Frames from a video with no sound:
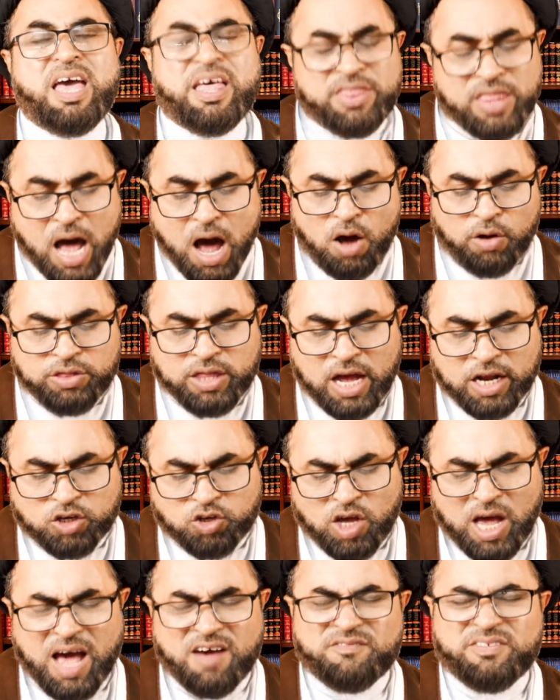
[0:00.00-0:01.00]
Now that
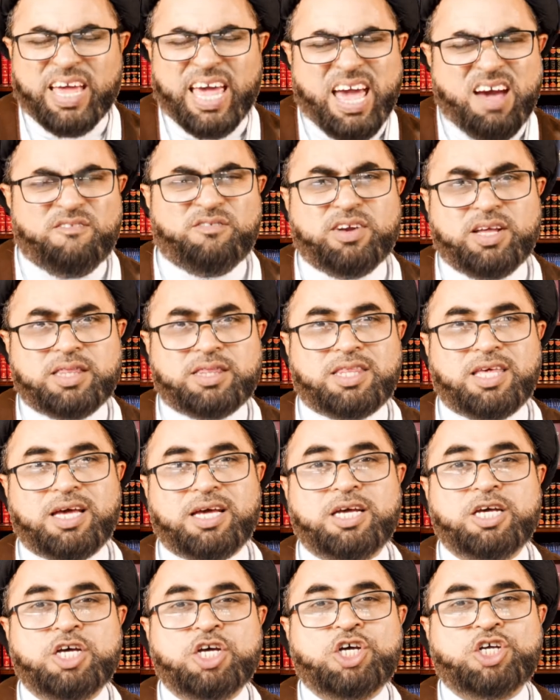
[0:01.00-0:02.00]
you have
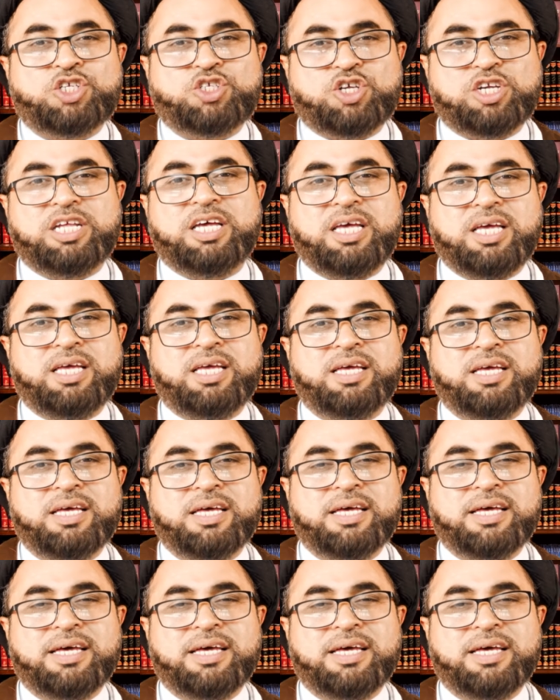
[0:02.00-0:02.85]
everything, today